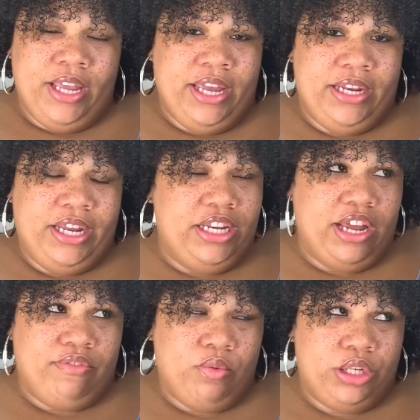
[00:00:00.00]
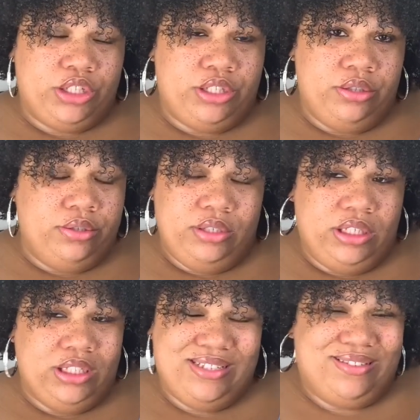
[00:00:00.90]
And he never wants,
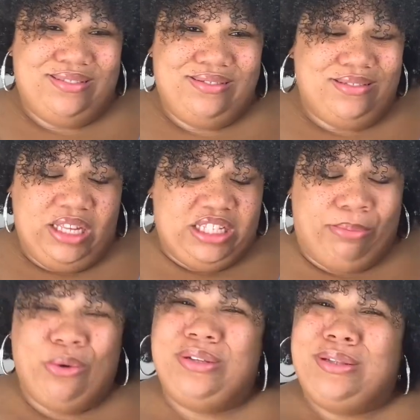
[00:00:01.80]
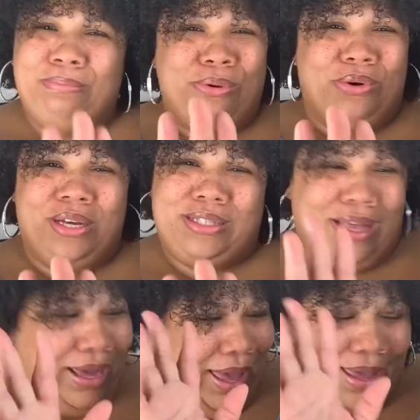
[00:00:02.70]
he's a boy, them boys,
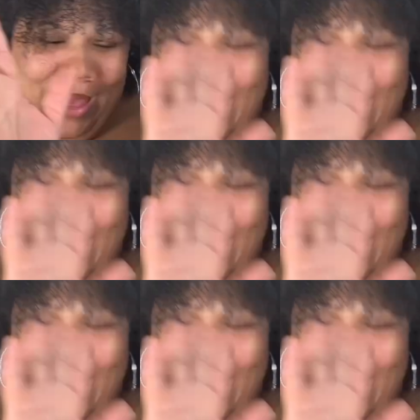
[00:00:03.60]
okay?